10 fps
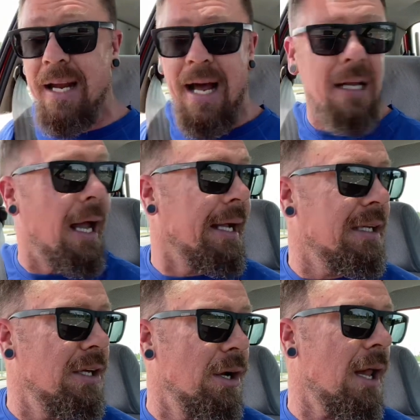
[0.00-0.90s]
at like,
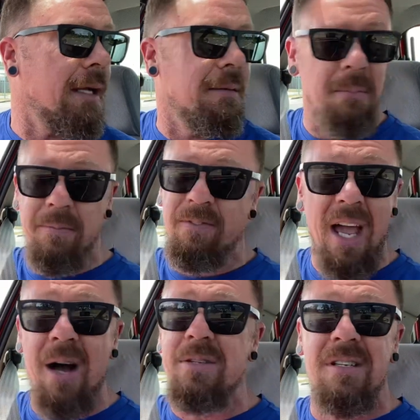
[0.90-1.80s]
you know, like
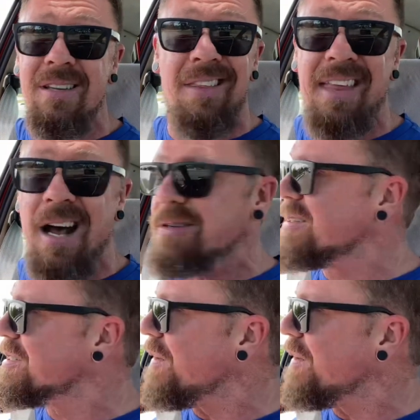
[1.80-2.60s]
thousands and thousands of